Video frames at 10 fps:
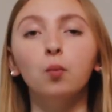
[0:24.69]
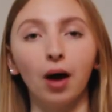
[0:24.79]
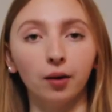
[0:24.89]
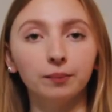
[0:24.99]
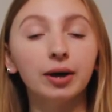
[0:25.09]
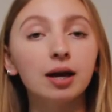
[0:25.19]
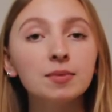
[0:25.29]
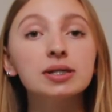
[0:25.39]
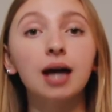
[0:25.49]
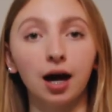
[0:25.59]
Well, my name
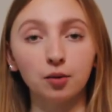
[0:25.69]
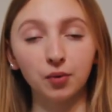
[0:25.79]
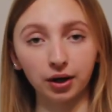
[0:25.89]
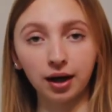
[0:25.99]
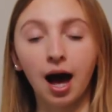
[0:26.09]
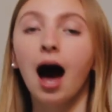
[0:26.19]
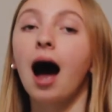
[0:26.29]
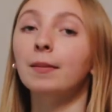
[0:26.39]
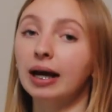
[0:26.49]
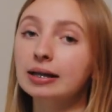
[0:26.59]
is Kenna Burke.
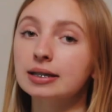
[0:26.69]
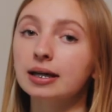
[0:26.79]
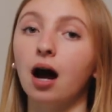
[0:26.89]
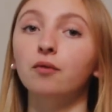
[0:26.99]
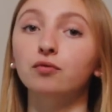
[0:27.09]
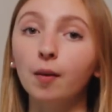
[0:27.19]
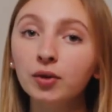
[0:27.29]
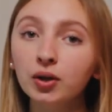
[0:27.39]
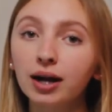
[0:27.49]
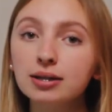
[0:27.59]
I'm 18, I'm from
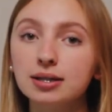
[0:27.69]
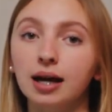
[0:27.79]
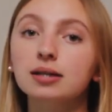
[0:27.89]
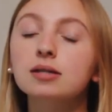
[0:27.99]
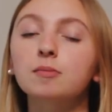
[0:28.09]
the United States,